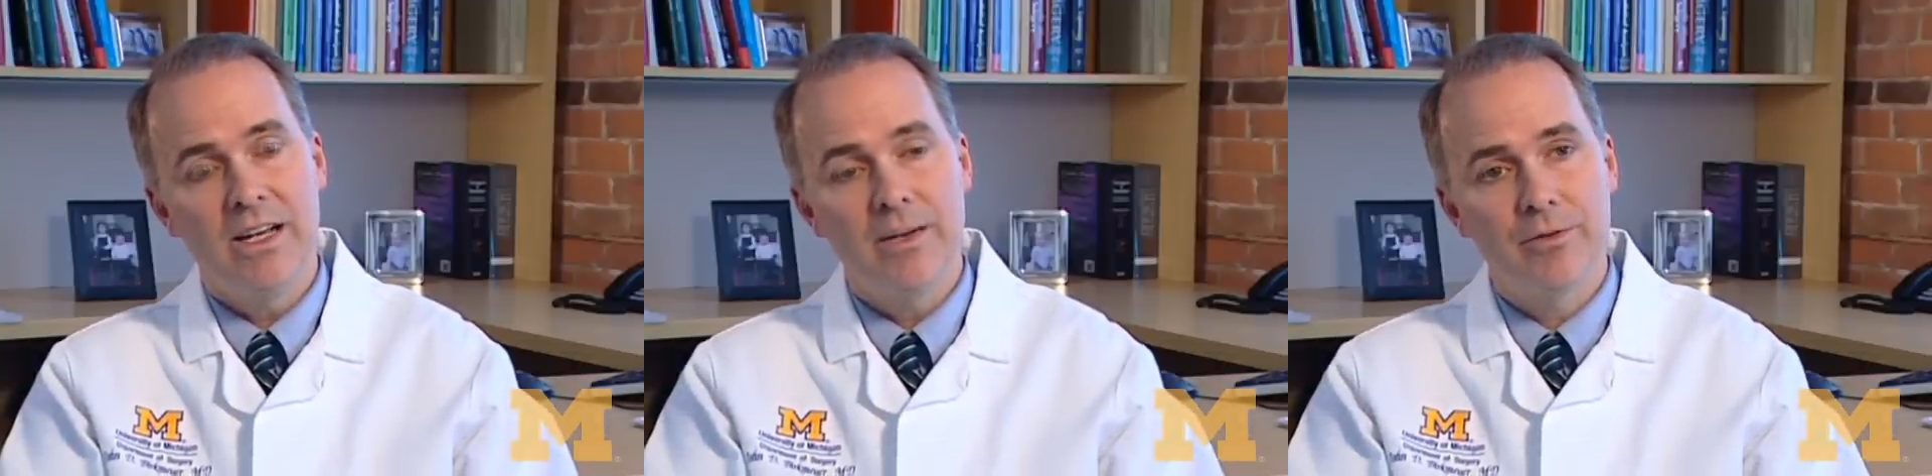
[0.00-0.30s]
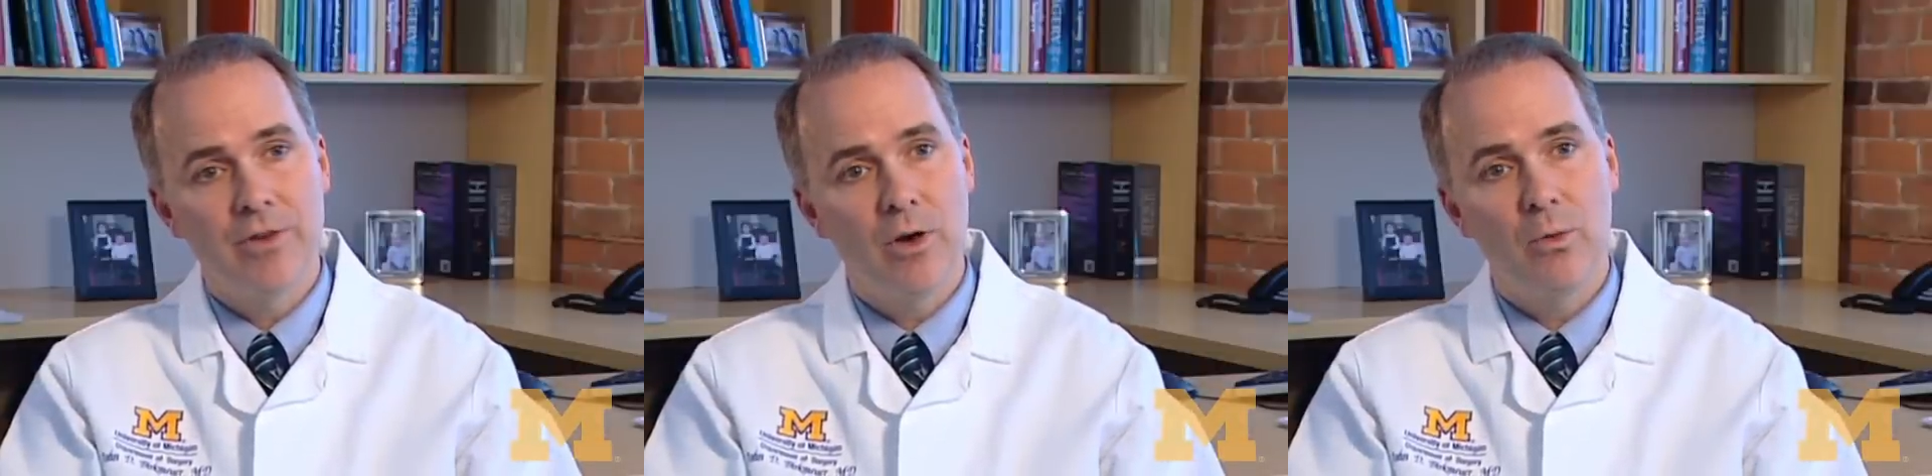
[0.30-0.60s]
If
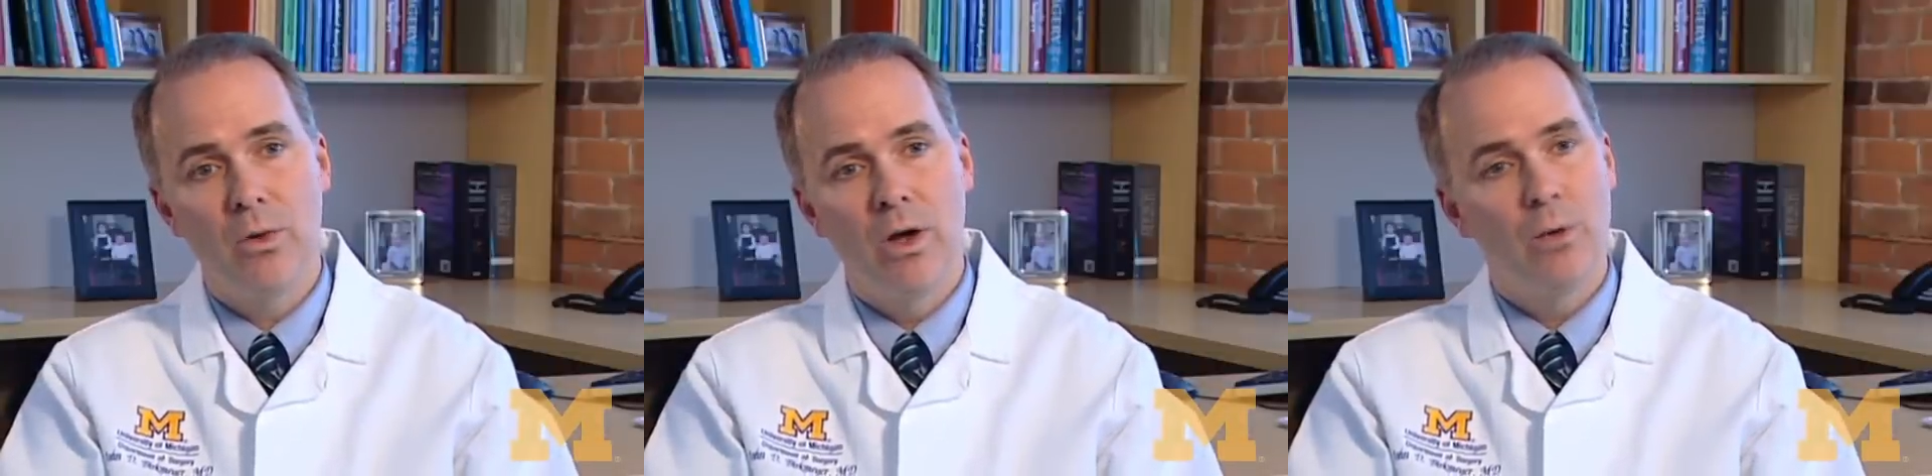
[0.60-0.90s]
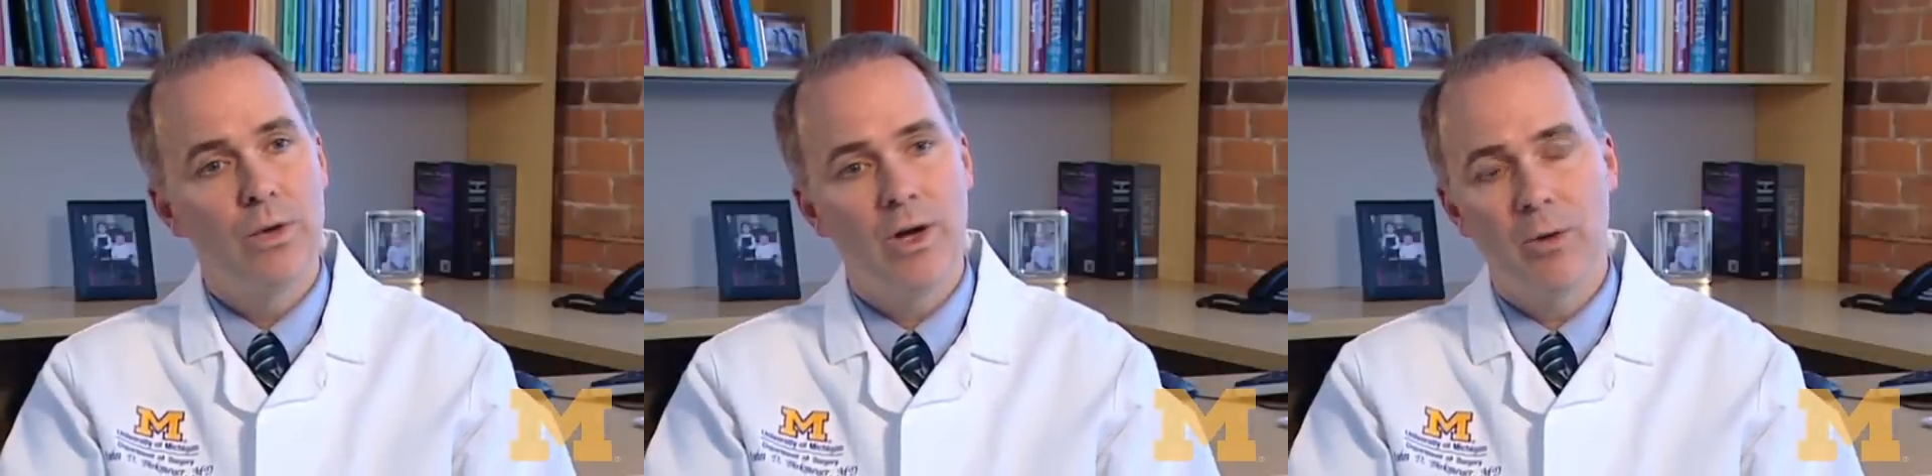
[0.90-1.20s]
so,
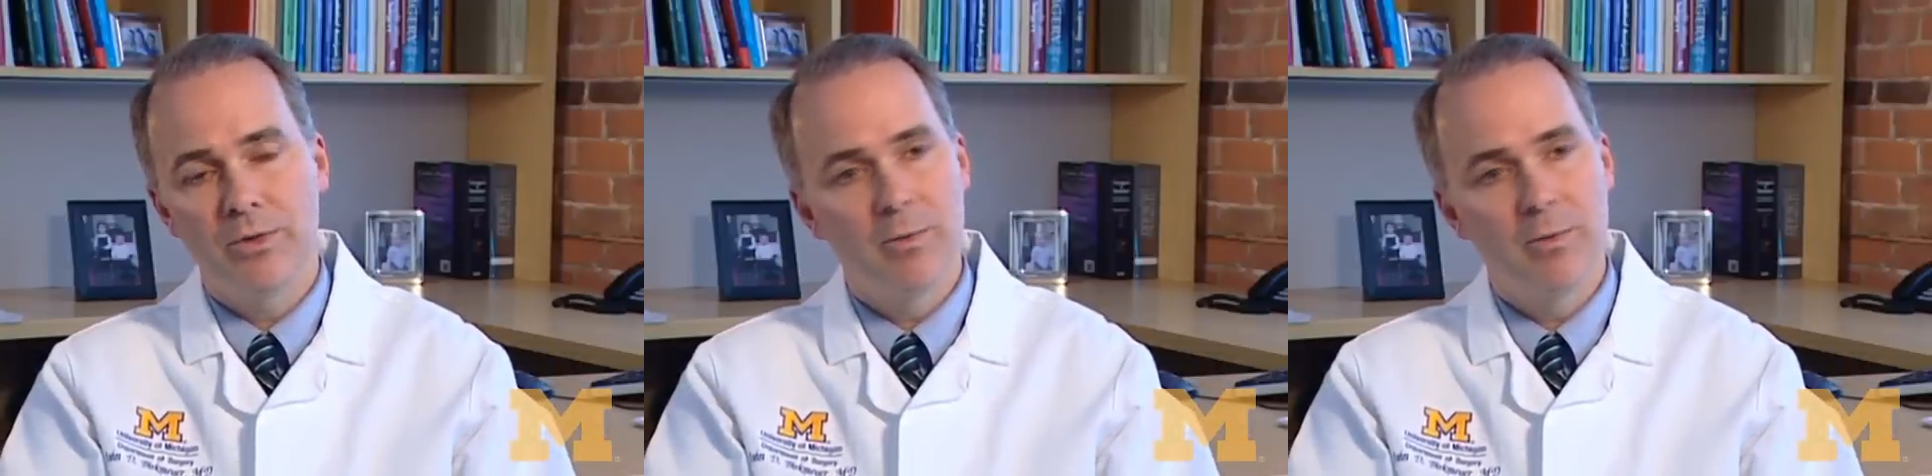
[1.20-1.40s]
we hope to